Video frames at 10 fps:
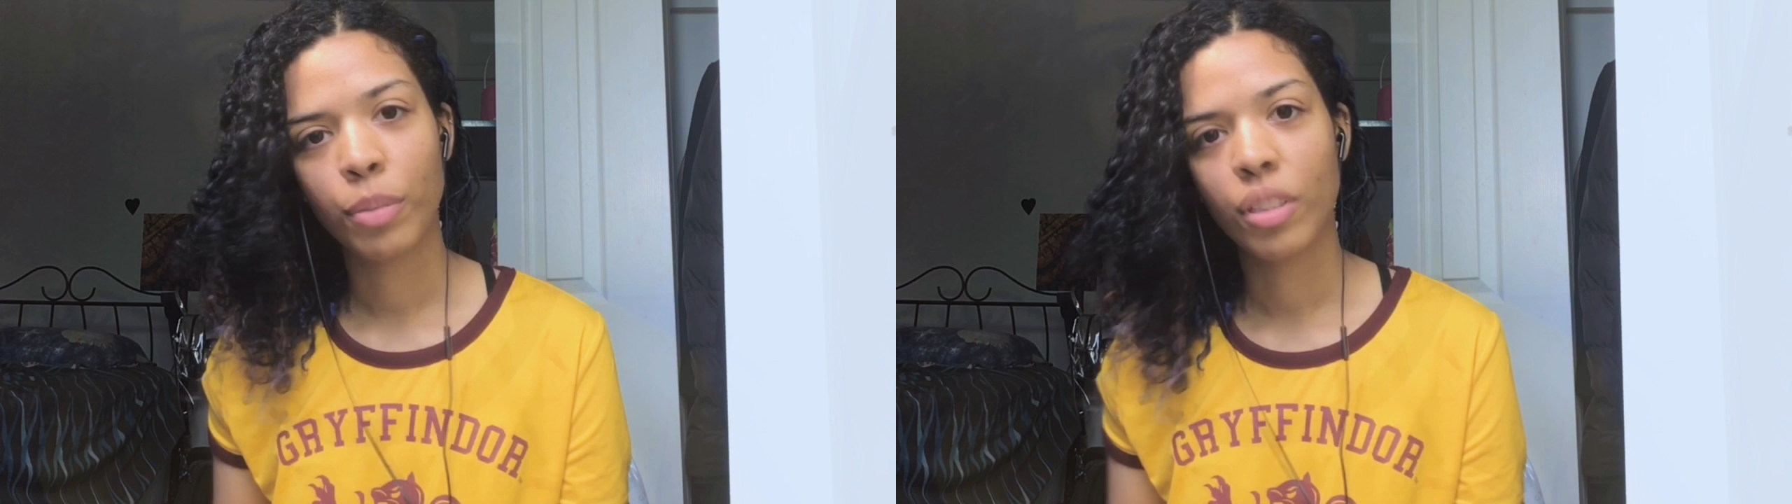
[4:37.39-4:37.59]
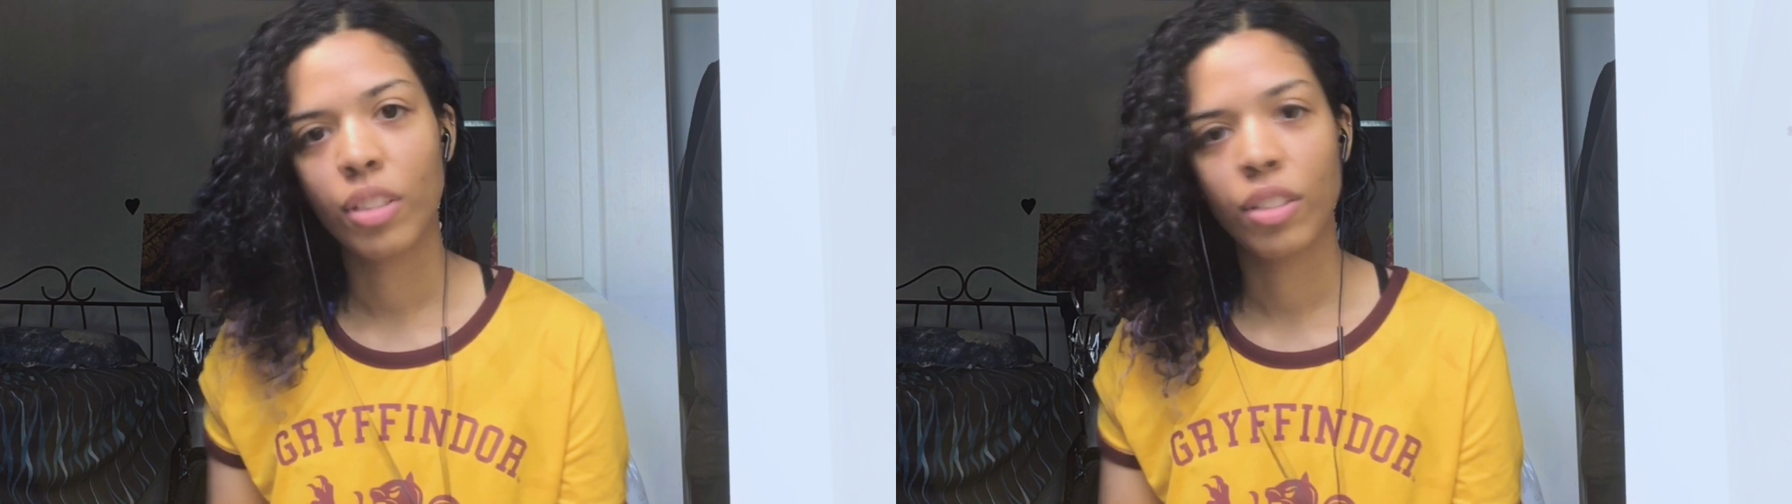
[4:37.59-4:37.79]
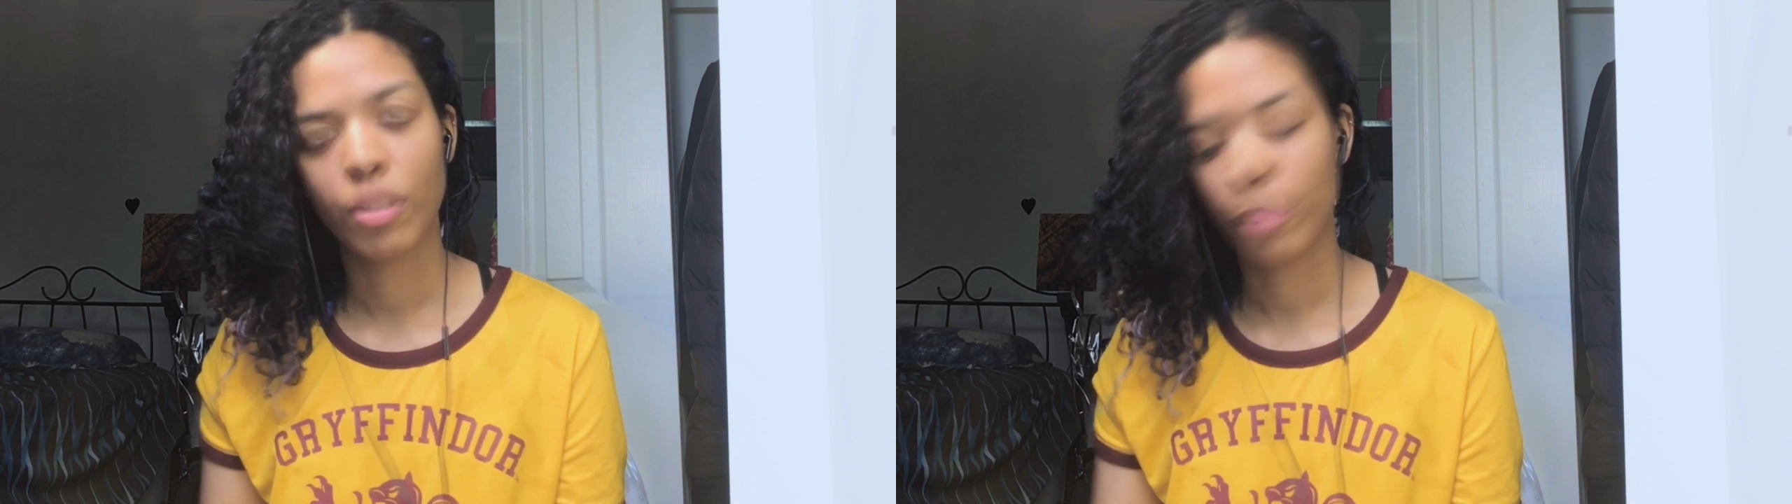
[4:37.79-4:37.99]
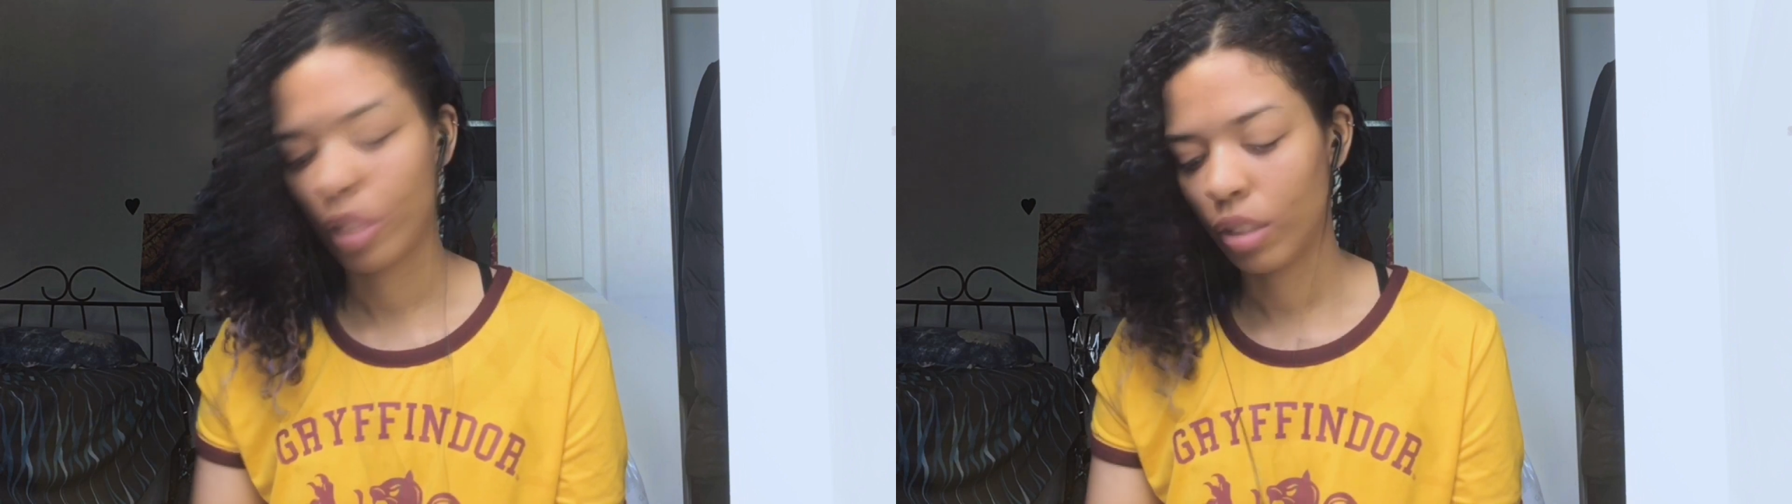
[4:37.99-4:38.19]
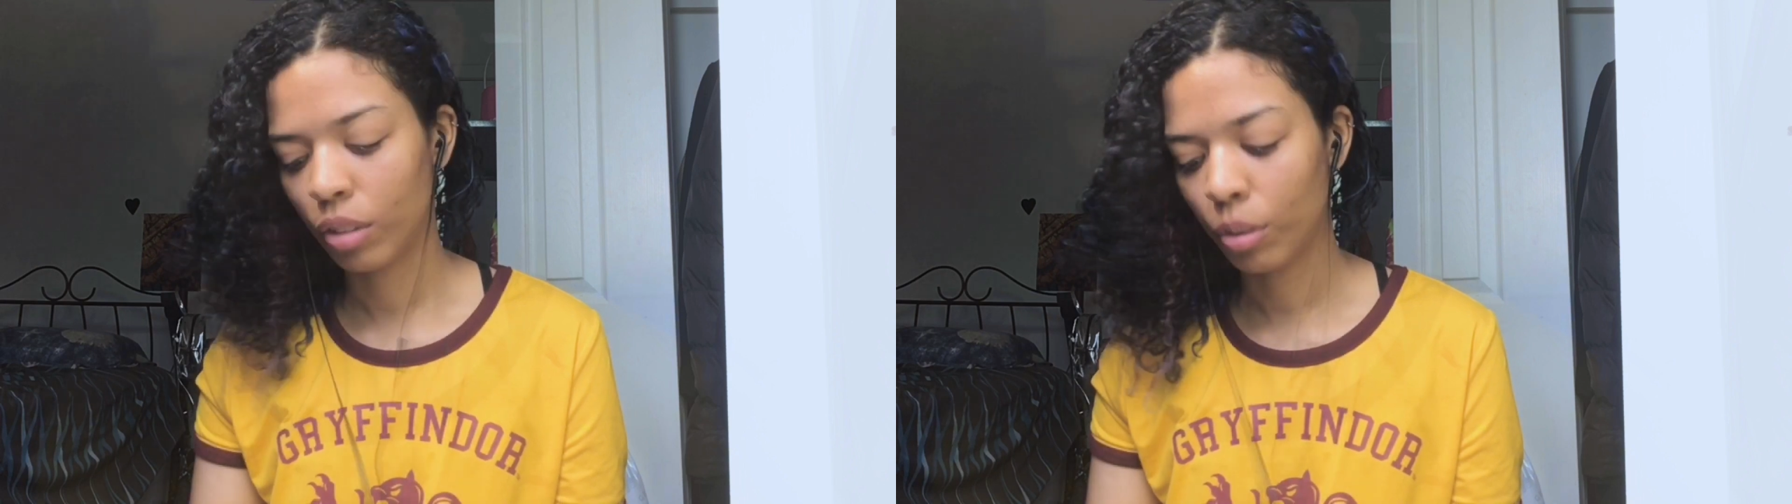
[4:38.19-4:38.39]
businesses are
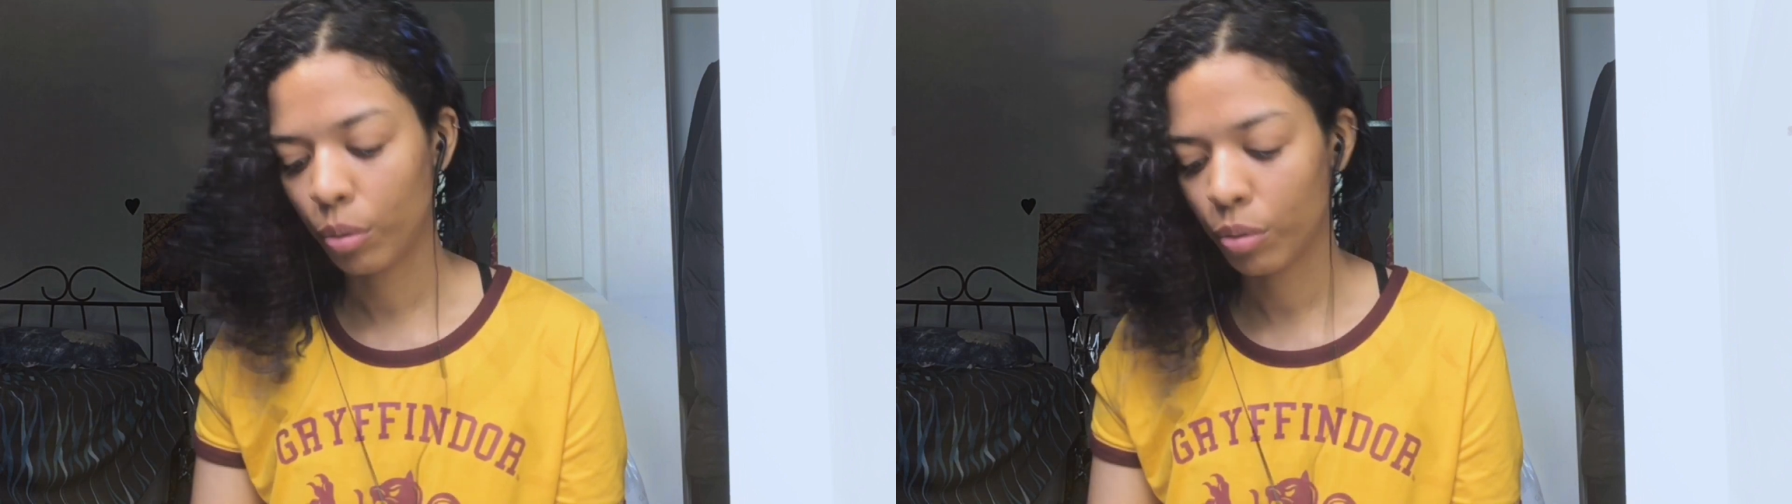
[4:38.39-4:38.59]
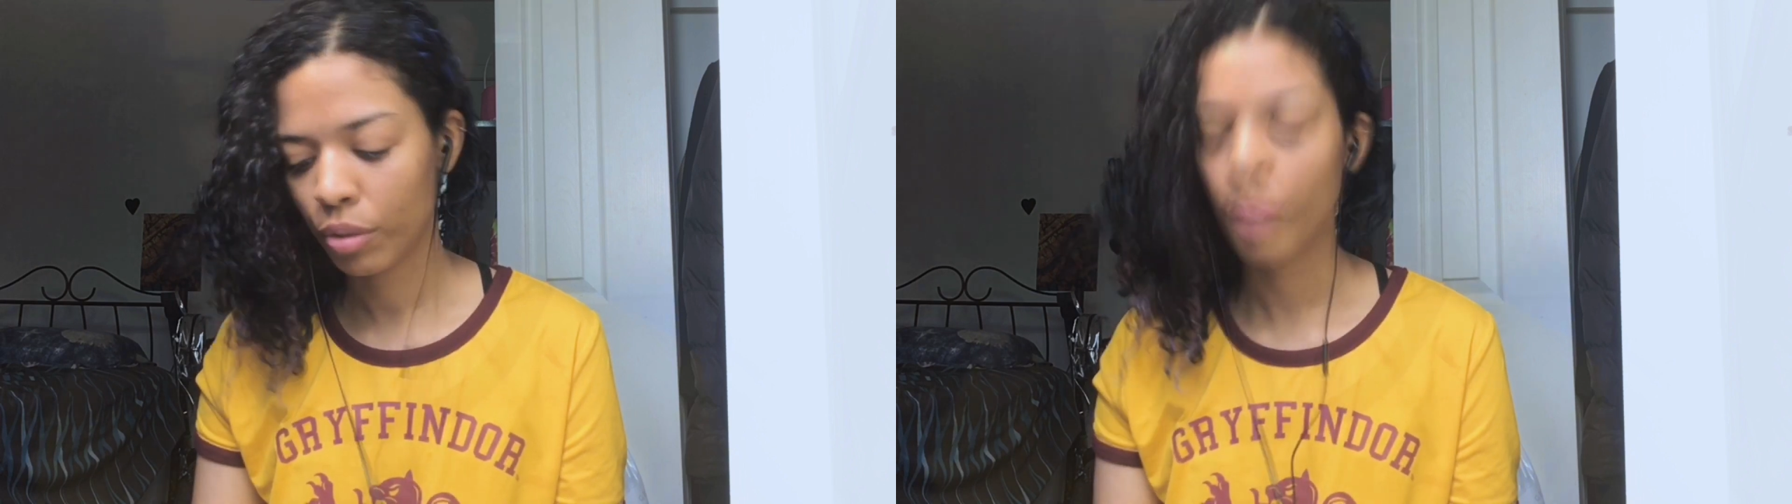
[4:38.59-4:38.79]
being closed